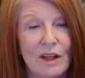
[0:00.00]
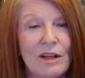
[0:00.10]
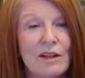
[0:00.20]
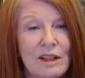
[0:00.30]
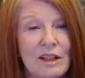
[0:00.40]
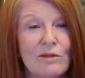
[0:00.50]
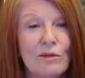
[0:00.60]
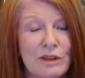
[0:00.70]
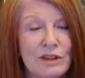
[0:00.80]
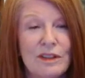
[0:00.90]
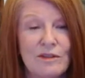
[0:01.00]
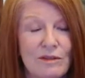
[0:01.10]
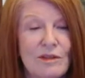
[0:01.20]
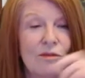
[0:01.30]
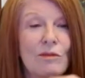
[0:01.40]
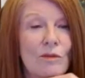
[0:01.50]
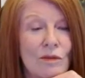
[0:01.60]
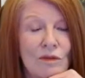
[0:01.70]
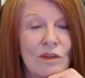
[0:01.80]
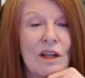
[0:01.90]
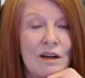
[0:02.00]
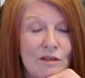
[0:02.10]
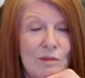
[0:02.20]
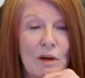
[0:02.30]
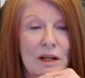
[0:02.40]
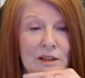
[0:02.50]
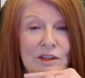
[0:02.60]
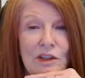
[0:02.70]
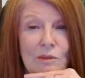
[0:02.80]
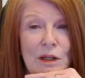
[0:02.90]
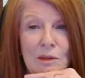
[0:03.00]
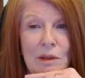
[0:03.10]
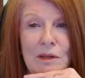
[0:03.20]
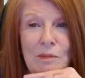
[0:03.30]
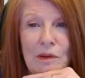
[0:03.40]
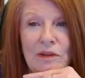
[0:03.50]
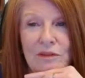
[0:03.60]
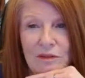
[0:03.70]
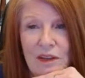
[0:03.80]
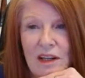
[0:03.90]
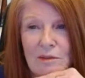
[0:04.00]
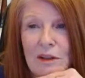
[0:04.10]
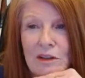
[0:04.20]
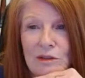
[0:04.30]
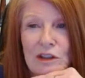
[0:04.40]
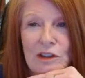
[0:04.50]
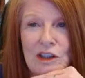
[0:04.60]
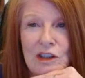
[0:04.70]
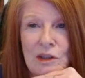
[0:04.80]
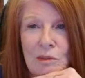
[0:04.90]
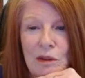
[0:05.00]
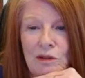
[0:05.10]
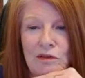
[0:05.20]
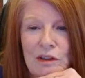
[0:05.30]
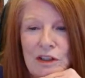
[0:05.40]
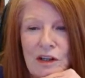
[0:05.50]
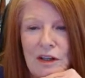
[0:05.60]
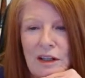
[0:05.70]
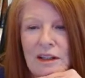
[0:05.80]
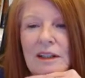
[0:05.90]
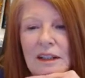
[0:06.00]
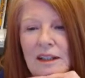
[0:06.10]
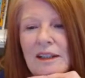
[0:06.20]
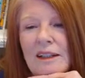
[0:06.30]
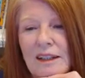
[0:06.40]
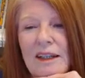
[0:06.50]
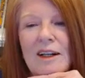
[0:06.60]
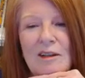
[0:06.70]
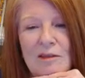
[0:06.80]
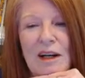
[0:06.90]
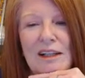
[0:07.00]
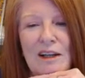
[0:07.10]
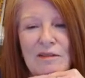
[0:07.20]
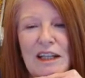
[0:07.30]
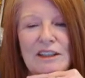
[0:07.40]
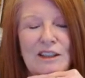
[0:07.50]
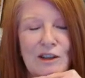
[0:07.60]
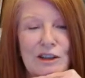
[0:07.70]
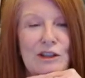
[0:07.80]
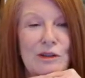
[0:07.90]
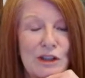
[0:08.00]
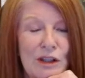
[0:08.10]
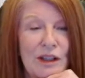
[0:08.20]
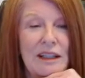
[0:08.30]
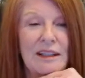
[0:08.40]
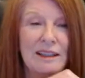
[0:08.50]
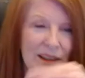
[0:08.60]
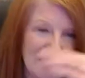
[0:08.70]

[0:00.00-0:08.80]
it was loved by so many people. I mean, it was just a beautiful song. Yeah, I love that song too, Sherry.